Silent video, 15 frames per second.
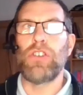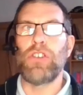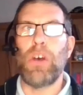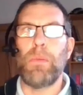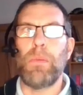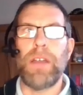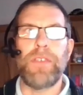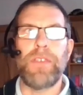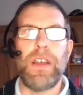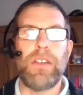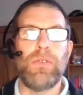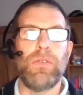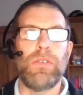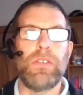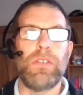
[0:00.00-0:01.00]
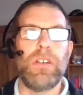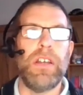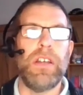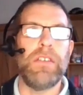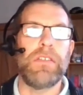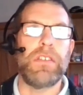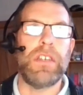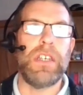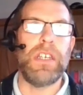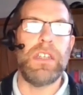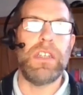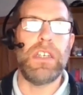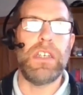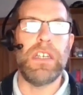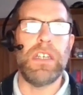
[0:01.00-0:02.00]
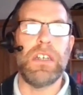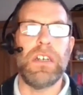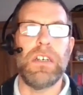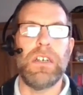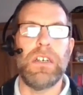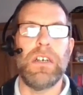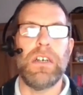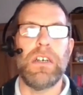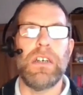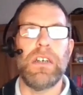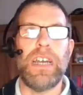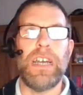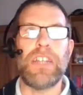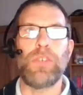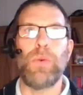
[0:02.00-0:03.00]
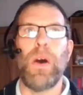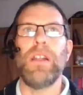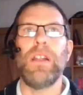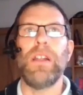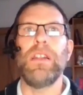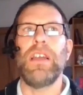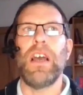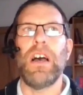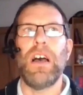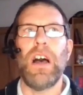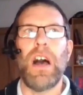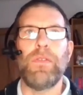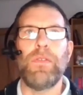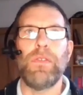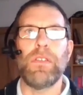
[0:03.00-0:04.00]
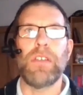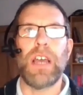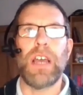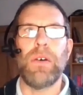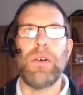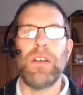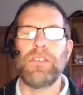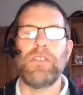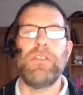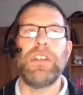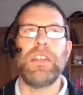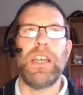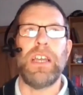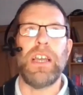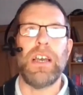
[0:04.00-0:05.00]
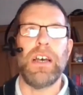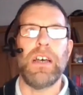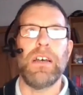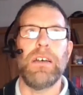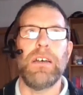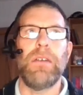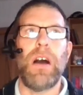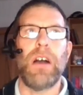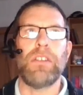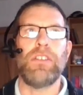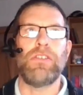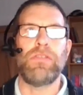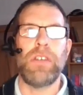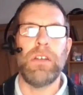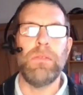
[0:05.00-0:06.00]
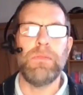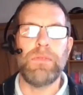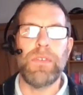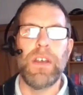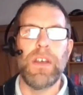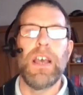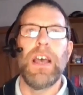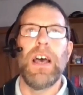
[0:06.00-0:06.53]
the top left-hand corner is the Étoile, the Eiffel Tower, sorry, the Arc de Triomphe.